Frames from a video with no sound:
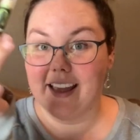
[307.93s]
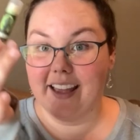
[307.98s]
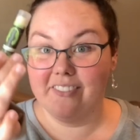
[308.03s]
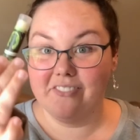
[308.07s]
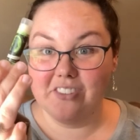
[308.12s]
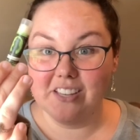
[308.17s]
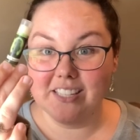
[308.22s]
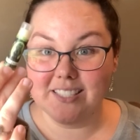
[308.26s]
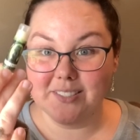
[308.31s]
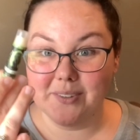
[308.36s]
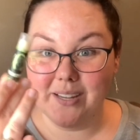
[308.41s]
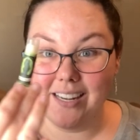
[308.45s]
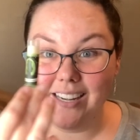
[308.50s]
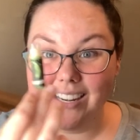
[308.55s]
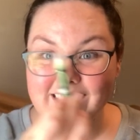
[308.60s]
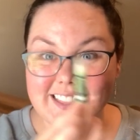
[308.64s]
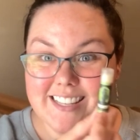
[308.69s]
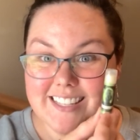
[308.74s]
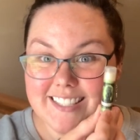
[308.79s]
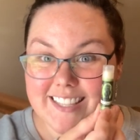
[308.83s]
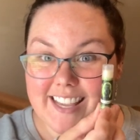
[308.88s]
I have this
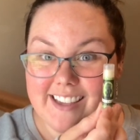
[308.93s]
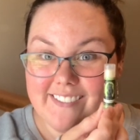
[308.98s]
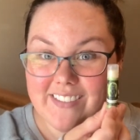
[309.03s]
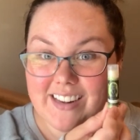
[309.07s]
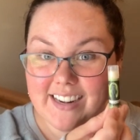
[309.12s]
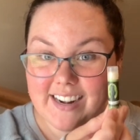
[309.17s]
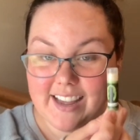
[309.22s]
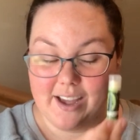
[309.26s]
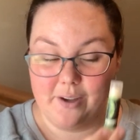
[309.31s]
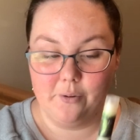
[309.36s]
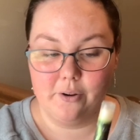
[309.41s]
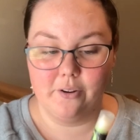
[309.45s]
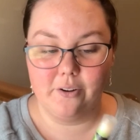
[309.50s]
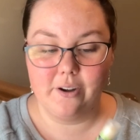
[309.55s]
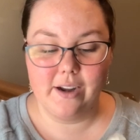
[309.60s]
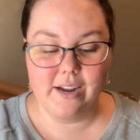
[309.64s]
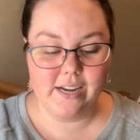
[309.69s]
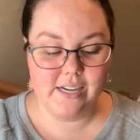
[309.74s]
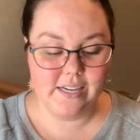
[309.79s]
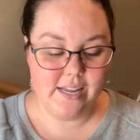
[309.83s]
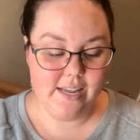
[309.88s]
one. This came in an owl
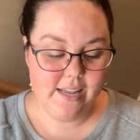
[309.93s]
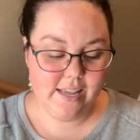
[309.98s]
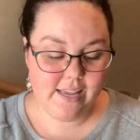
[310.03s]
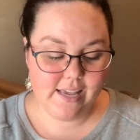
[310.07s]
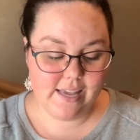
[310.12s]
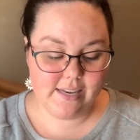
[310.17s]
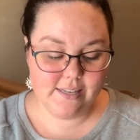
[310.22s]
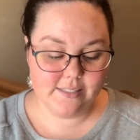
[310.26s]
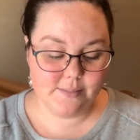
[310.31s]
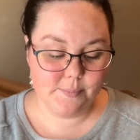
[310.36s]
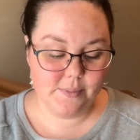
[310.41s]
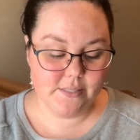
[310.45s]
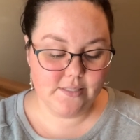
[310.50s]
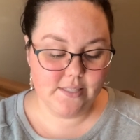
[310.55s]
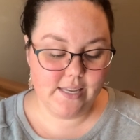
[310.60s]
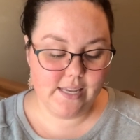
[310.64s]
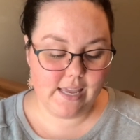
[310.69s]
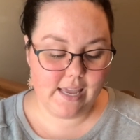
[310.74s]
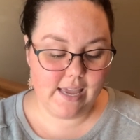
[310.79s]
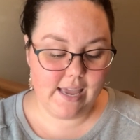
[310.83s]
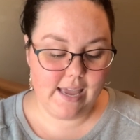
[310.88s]
crate and it
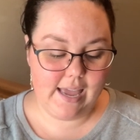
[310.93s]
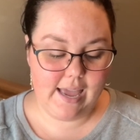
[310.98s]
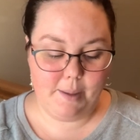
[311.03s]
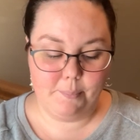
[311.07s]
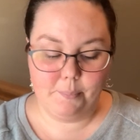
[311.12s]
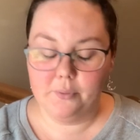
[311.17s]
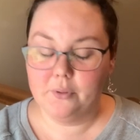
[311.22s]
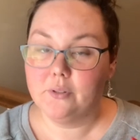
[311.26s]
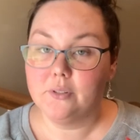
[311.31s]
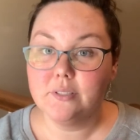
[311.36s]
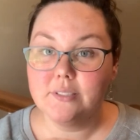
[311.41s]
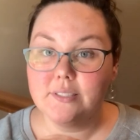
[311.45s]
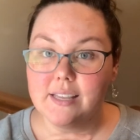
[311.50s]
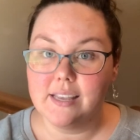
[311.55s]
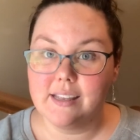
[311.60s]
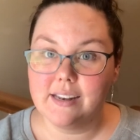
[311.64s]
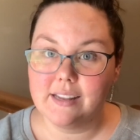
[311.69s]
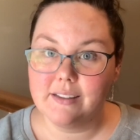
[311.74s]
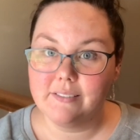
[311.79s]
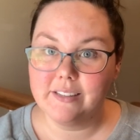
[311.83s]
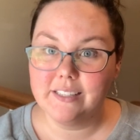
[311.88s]
smells like apples
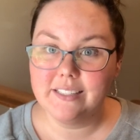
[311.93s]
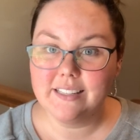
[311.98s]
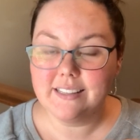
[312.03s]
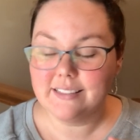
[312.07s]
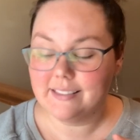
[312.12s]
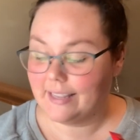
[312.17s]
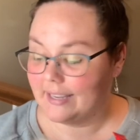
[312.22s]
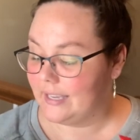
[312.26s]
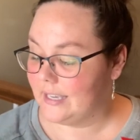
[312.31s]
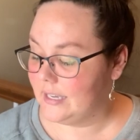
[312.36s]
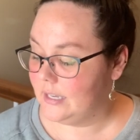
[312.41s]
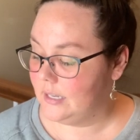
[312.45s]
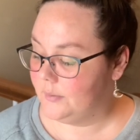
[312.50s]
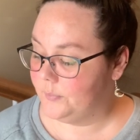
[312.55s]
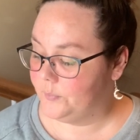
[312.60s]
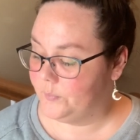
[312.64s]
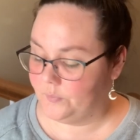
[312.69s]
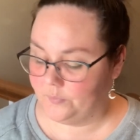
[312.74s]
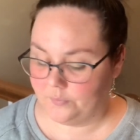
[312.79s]
and I really like it.